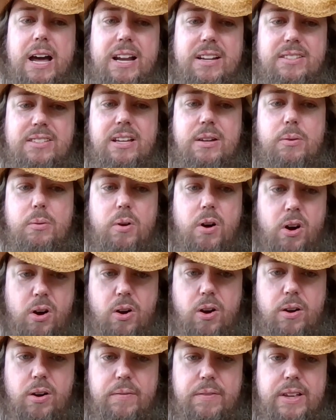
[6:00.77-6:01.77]
bad as they
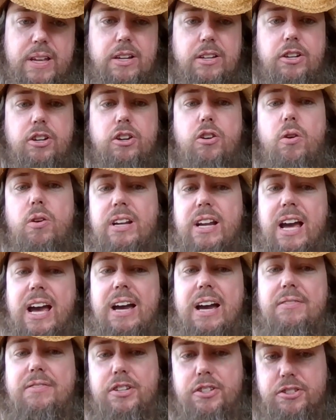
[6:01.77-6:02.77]
are, you're going to
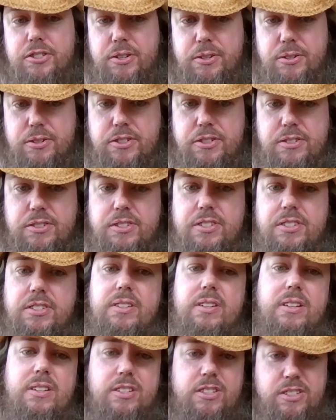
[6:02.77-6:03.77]
have
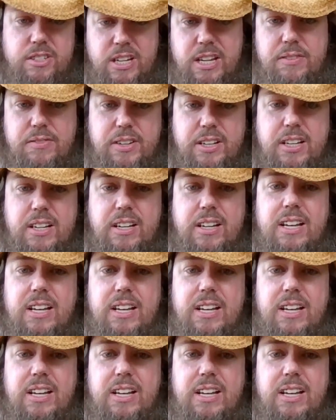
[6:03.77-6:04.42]
desertions. Stephen